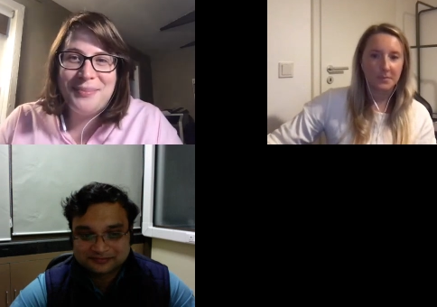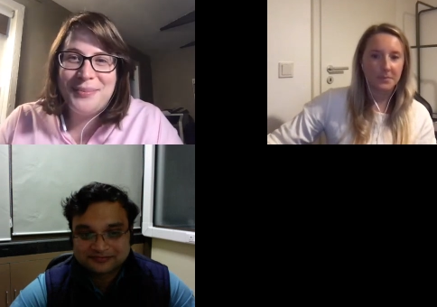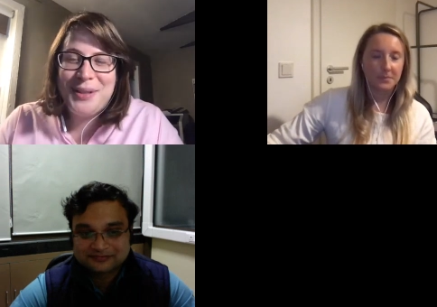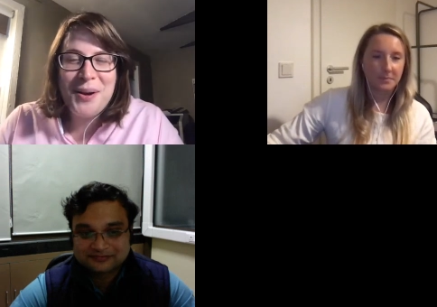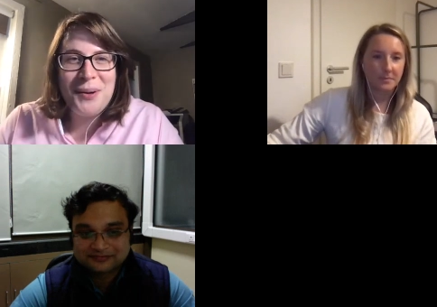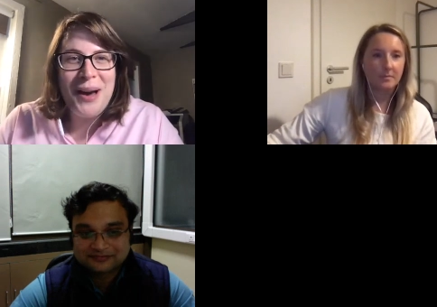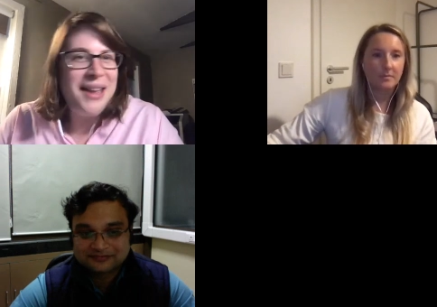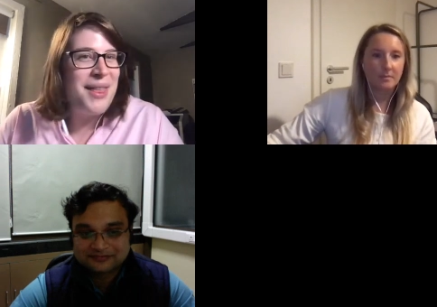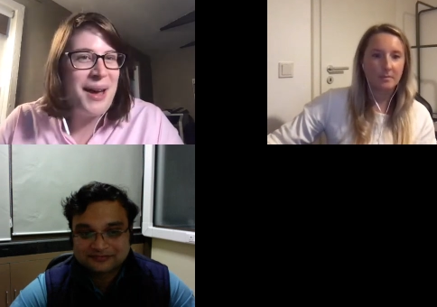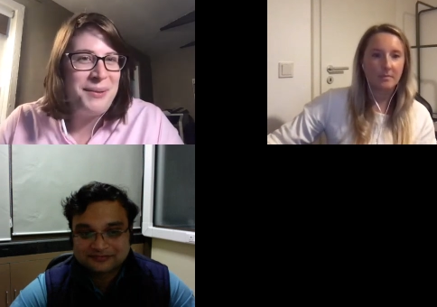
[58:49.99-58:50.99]
Speaker 1: So I
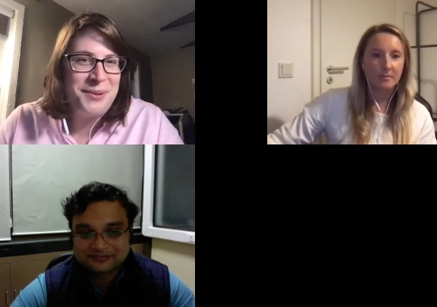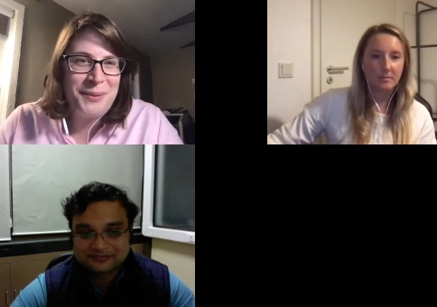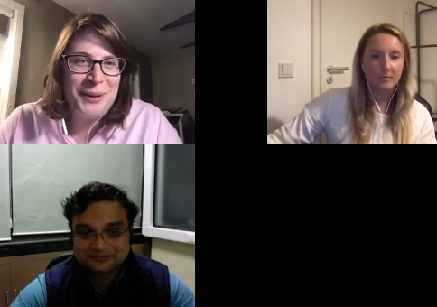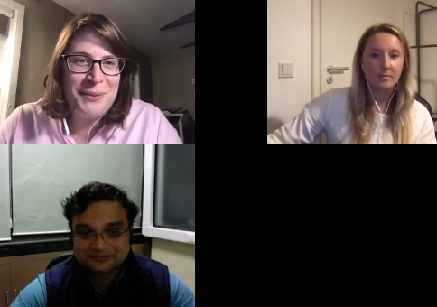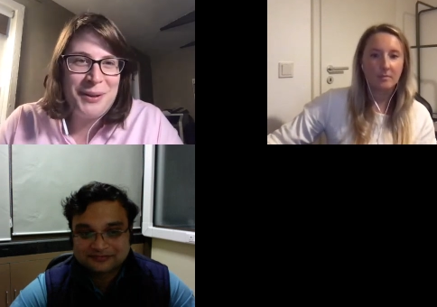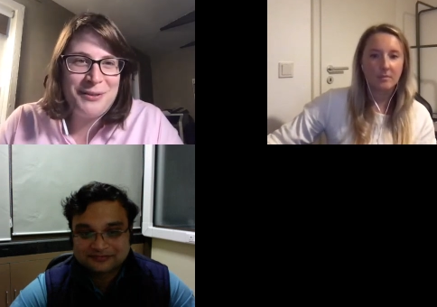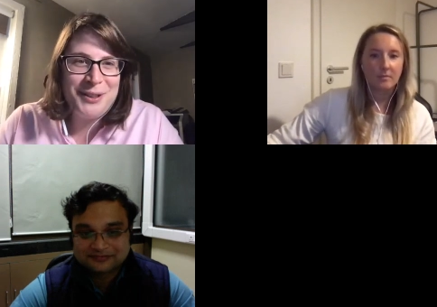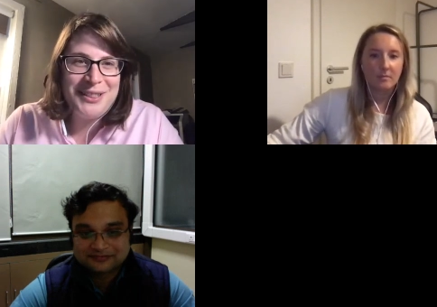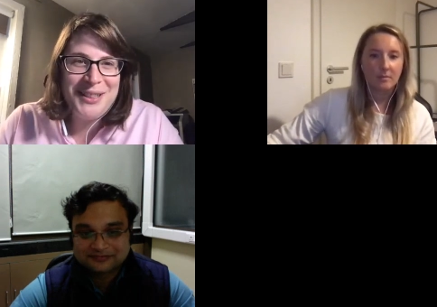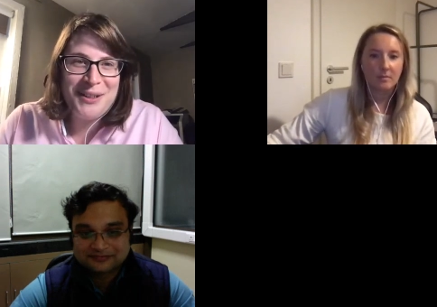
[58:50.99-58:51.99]
thought it was really
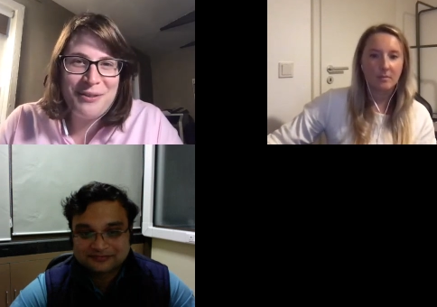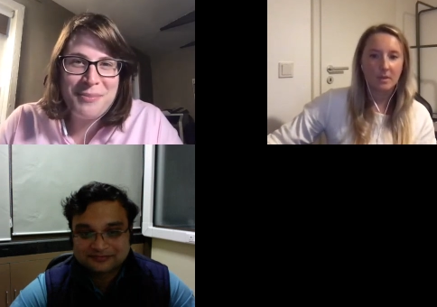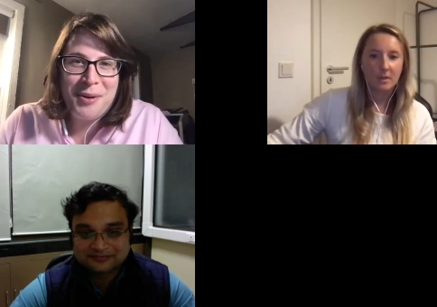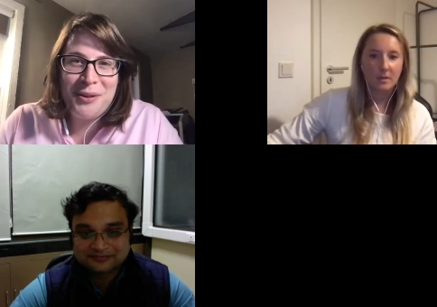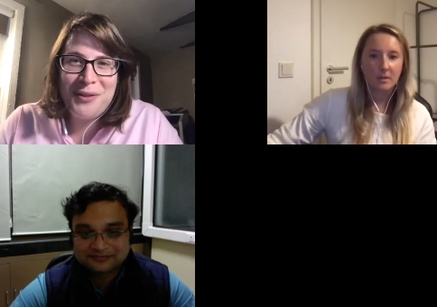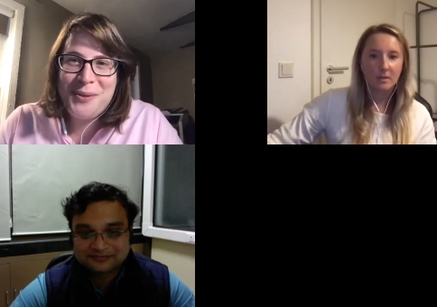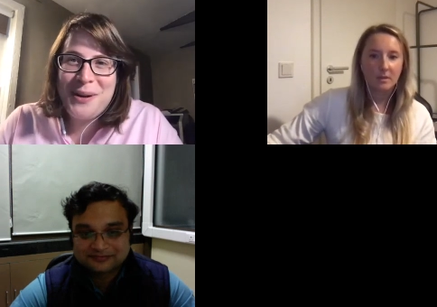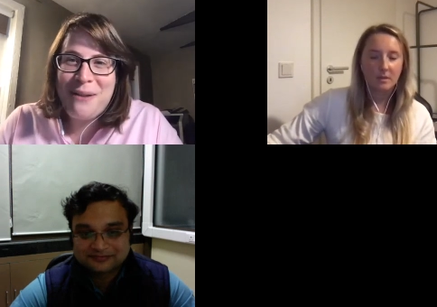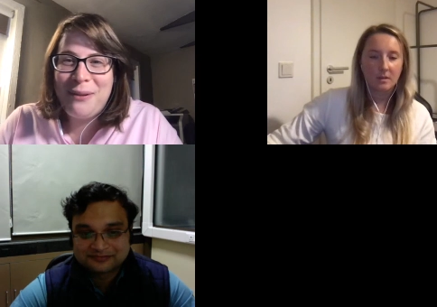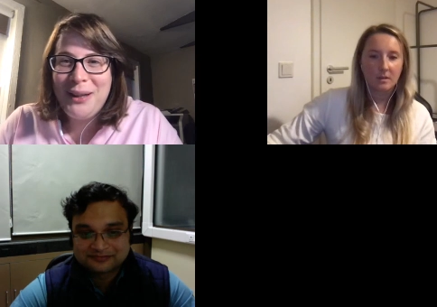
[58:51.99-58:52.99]
wonderful to hear from both of you, and
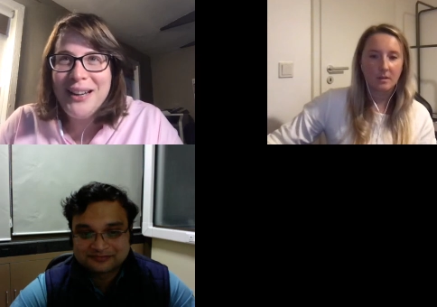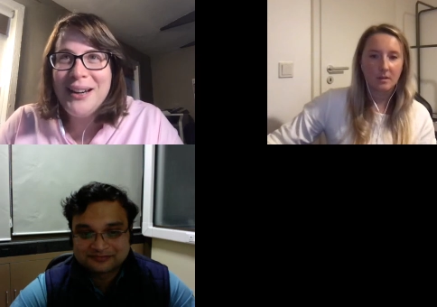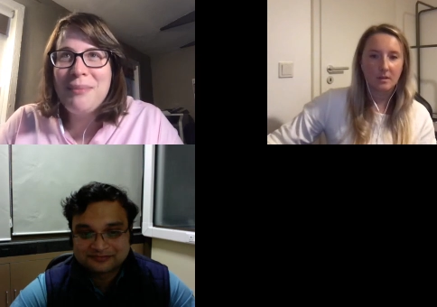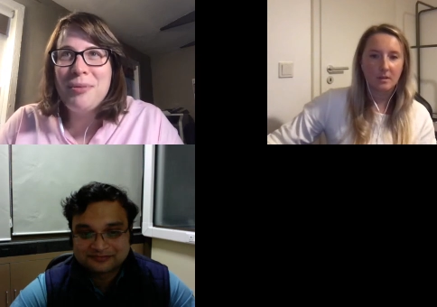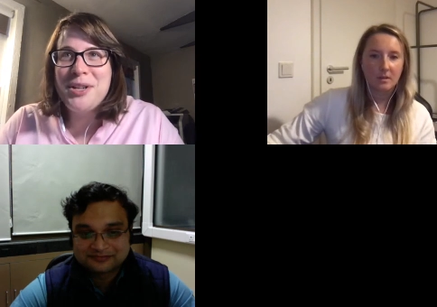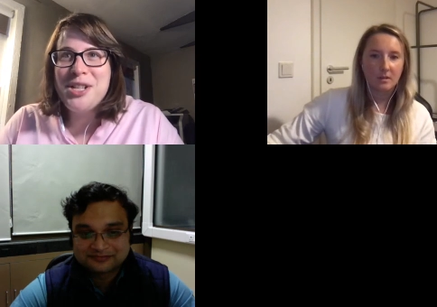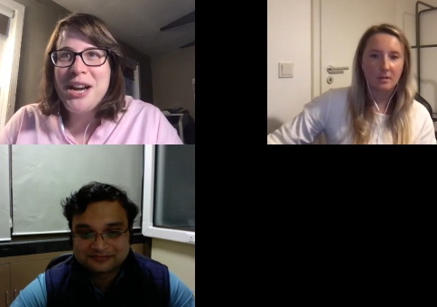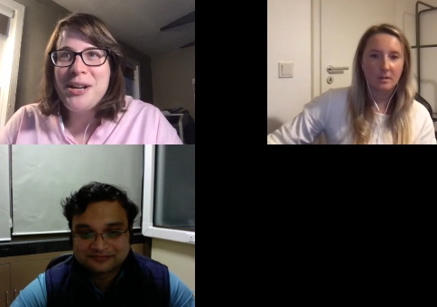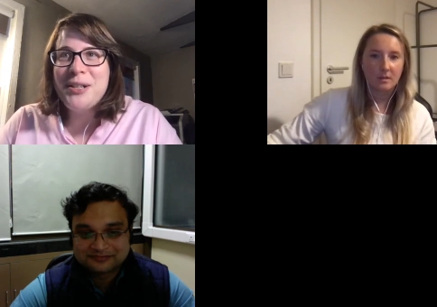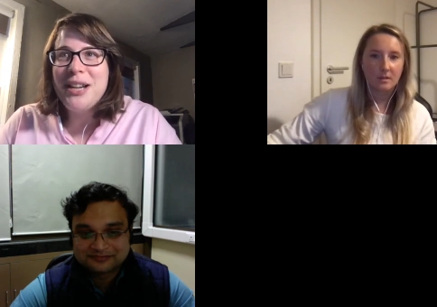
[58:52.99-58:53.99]
I really
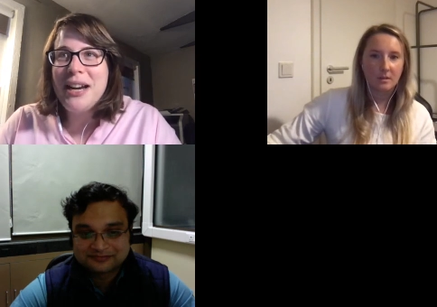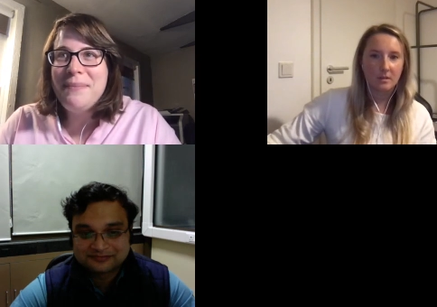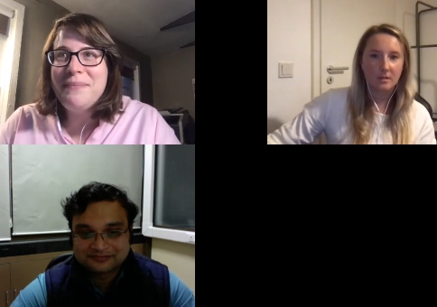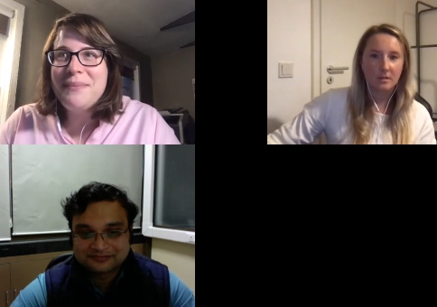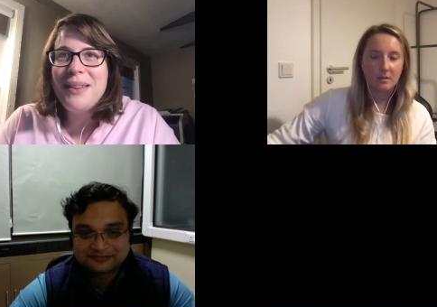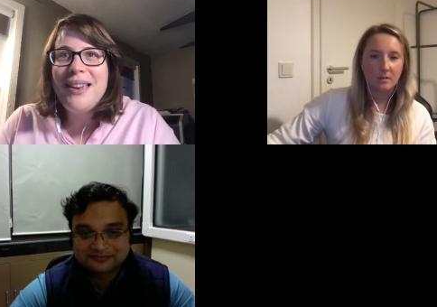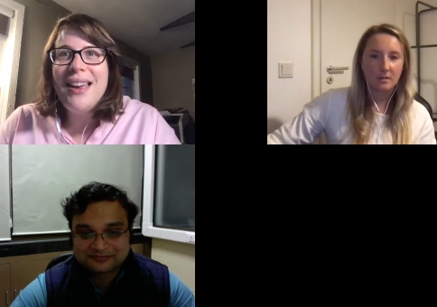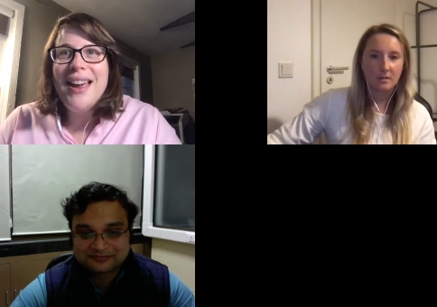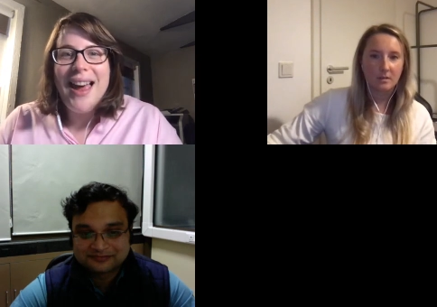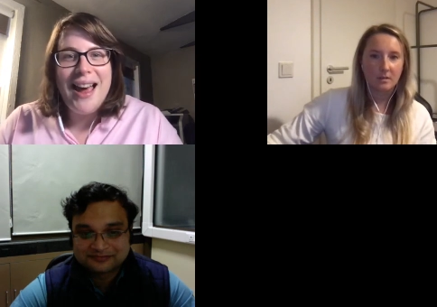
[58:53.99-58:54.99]
appreciate your time.
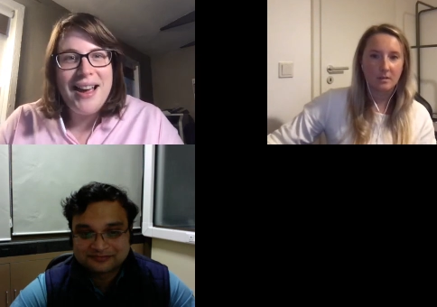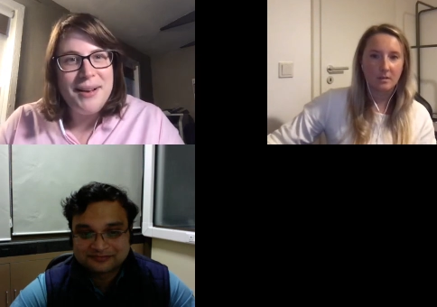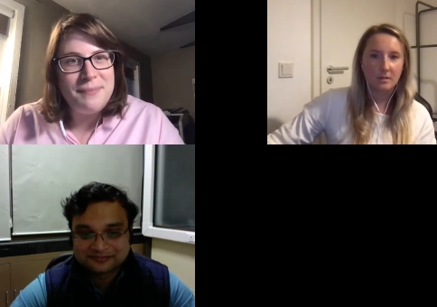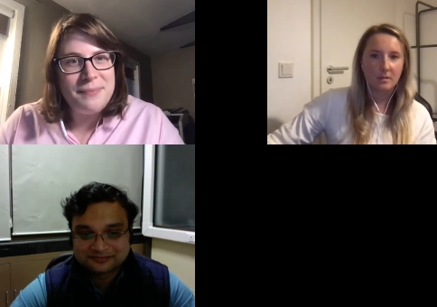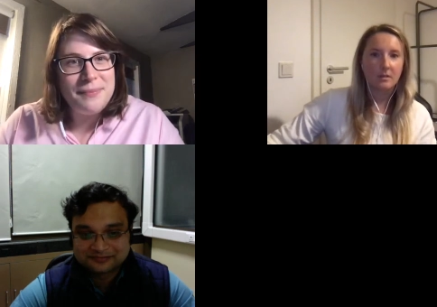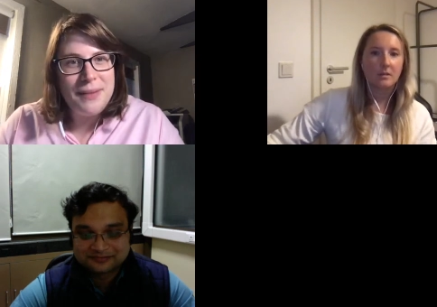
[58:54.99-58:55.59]
And